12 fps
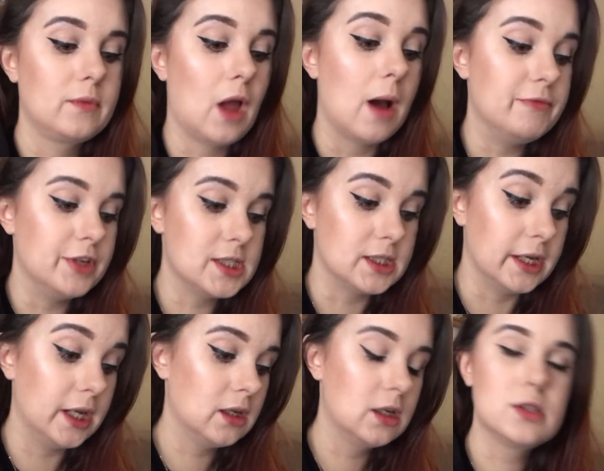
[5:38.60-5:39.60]

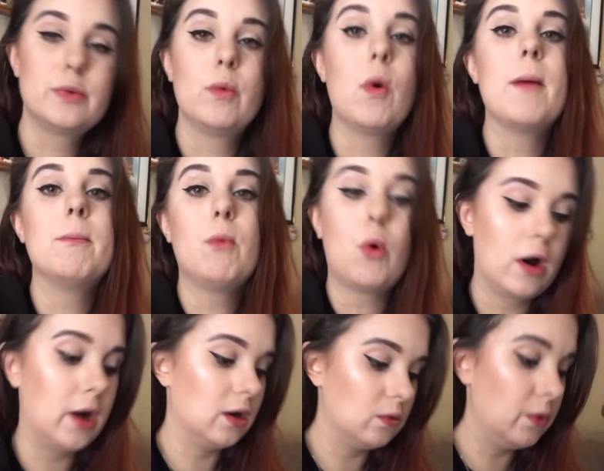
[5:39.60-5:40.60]
obviously, because we want
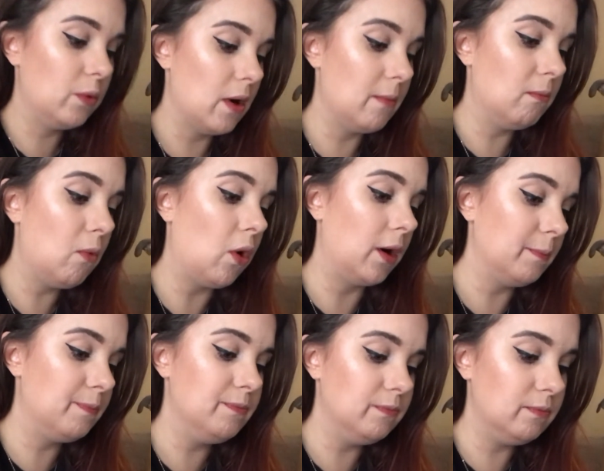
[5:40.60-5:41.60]

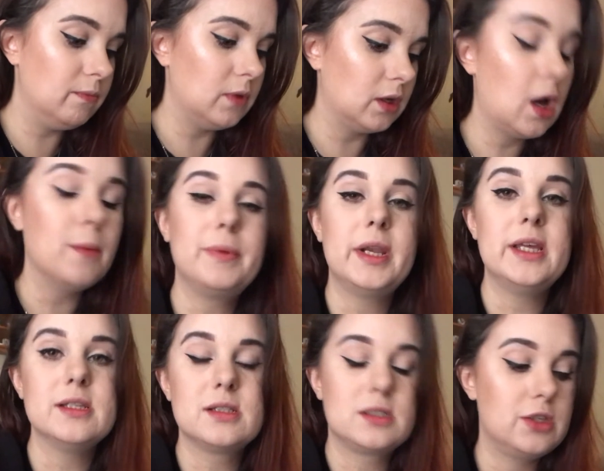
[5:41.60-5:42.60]
more
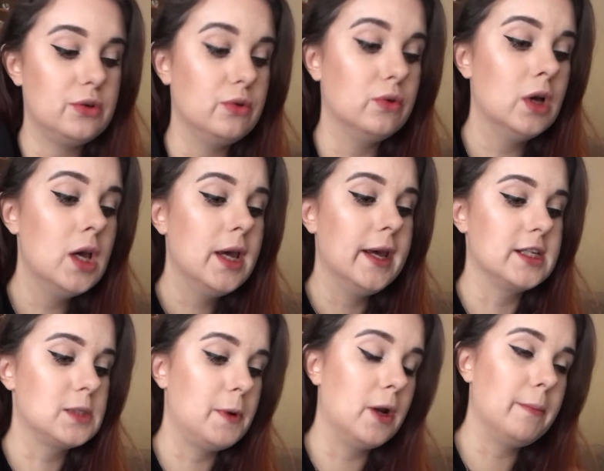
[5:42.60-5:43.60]
companies to
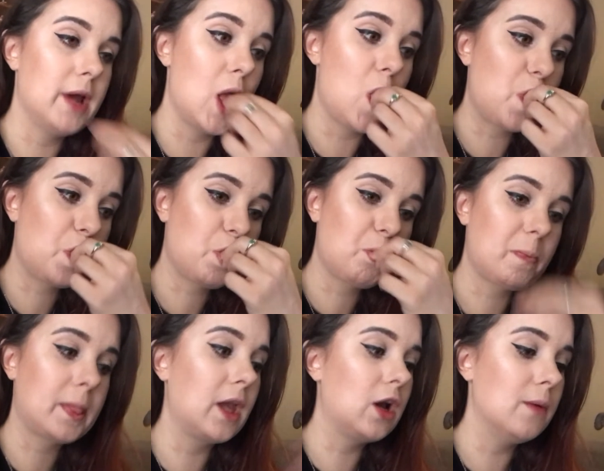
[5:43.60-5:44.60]
experiment
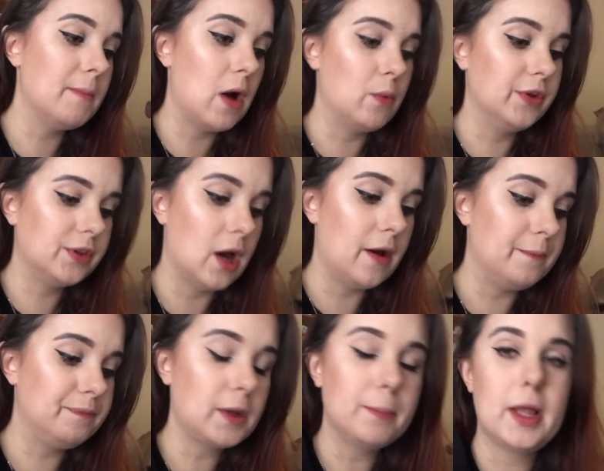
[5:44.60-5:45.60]
and come out with
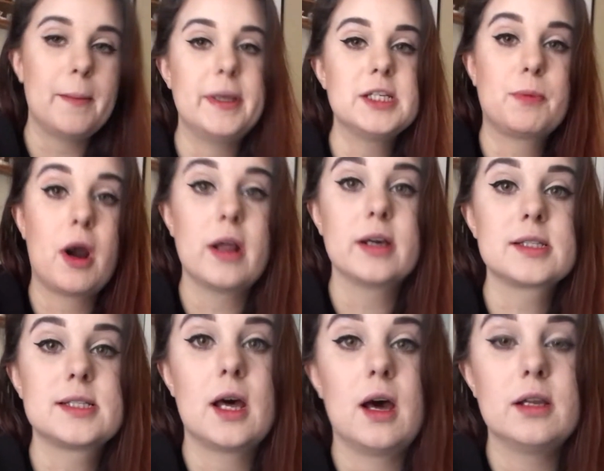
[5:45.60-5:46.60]
plant-based
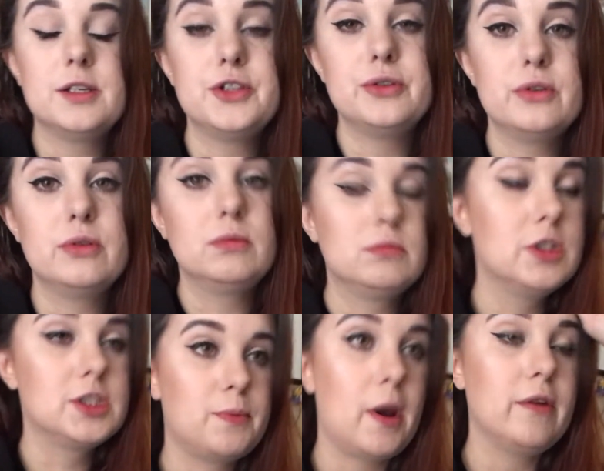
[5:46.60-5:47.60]
products to
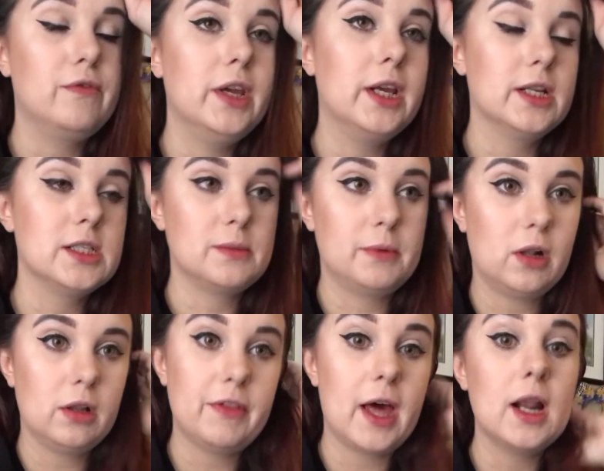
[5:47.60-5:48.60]
spread veganism and
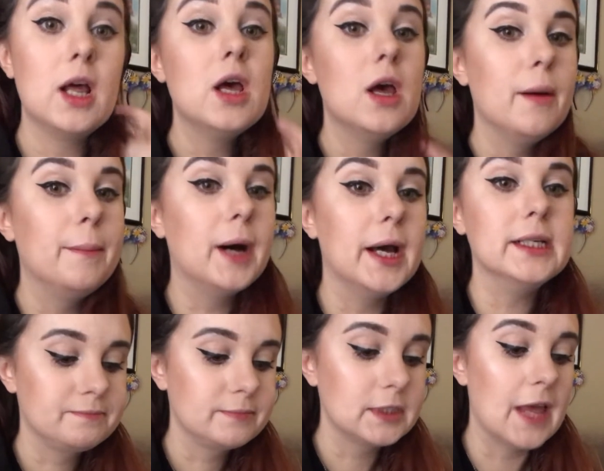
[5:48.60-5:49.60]
all of that. But
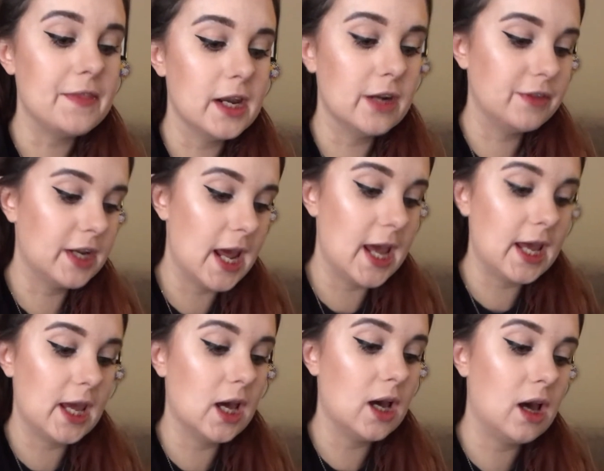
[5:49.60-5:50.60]
at the end of the
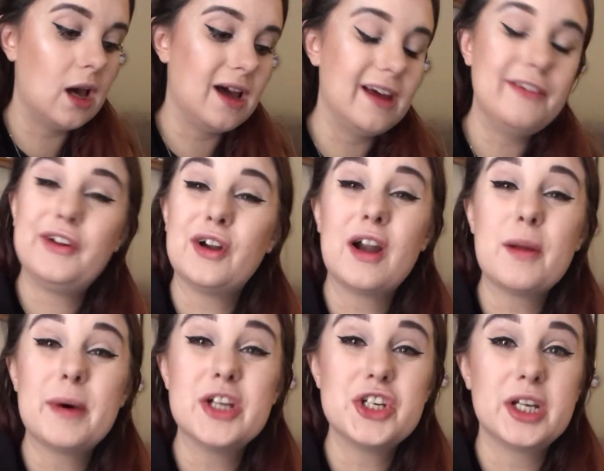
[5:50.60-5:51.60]
day, if you're on a
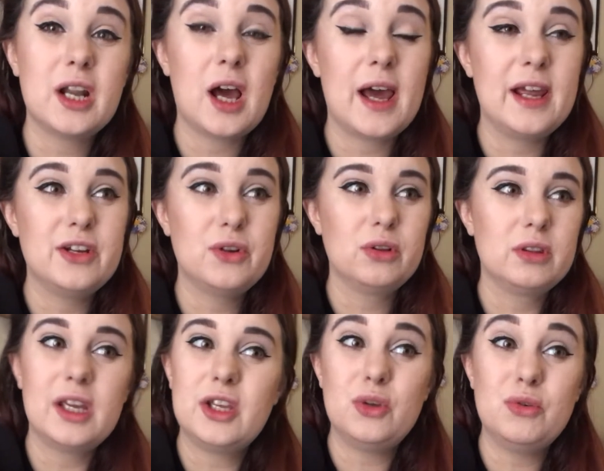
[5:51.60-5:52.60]
budget, I don't
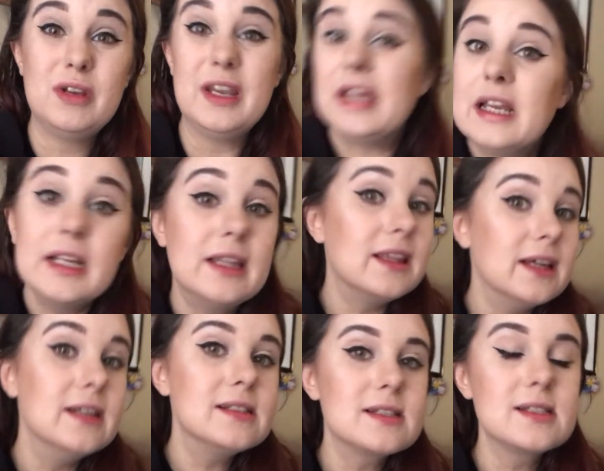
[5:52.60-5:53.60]
think you need
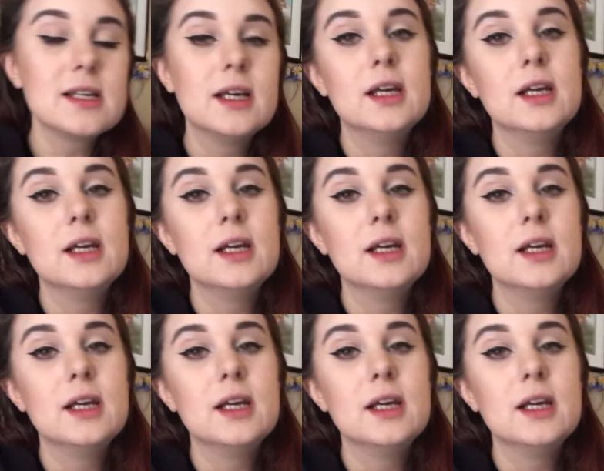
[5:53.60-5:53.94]
this.